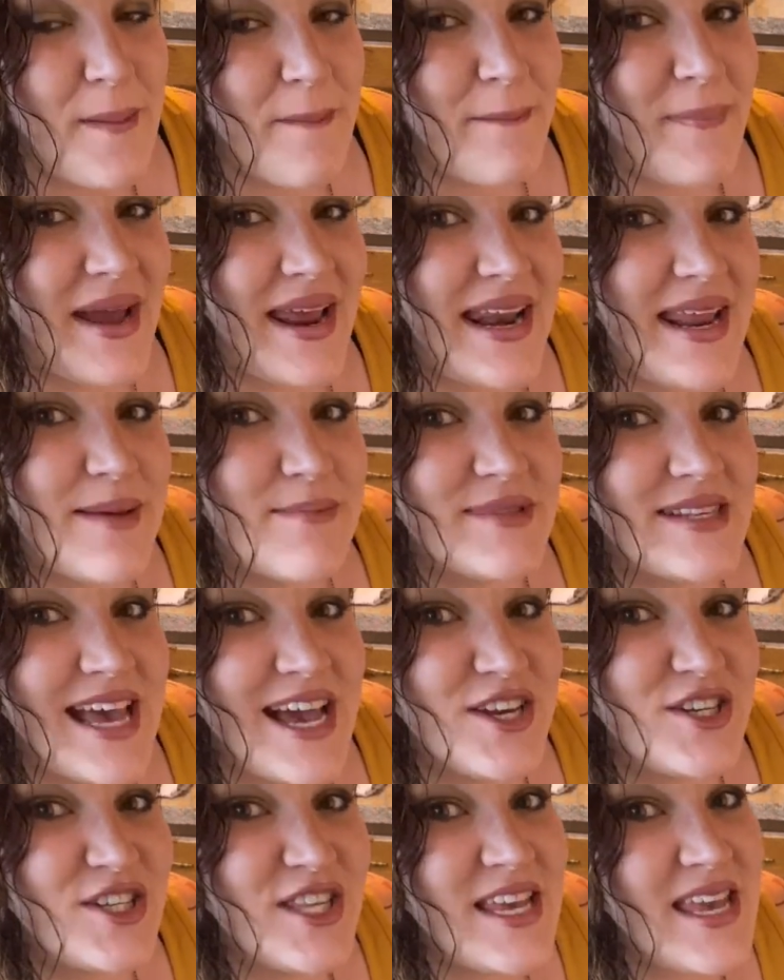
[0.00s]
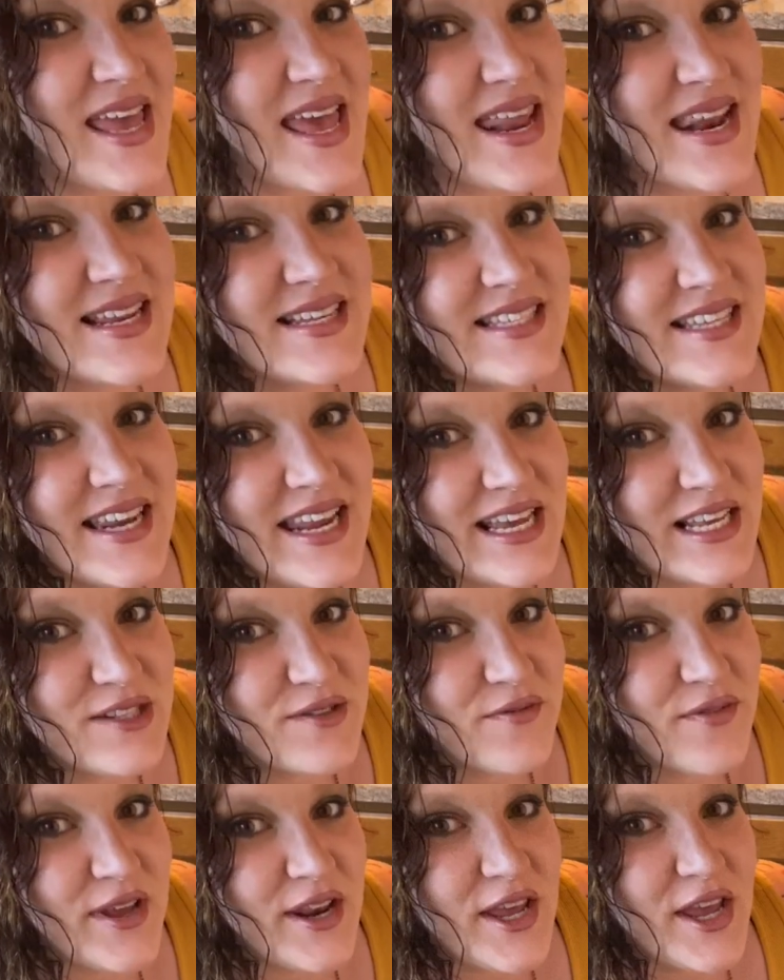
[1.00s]
My name's Ashley, and in today's
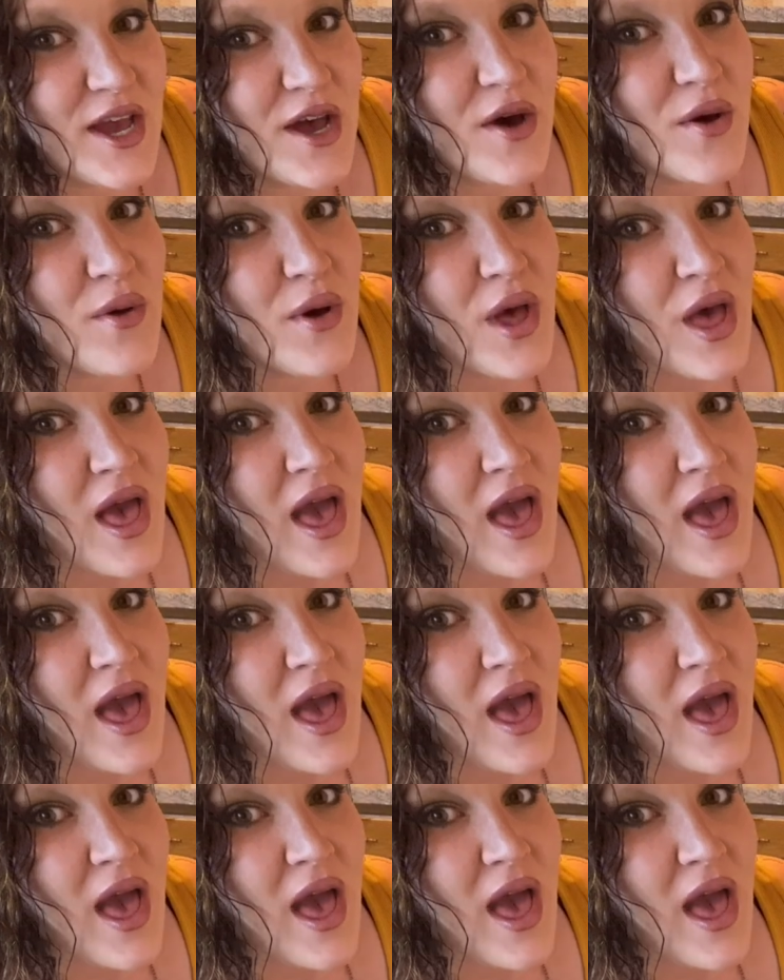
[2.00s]
video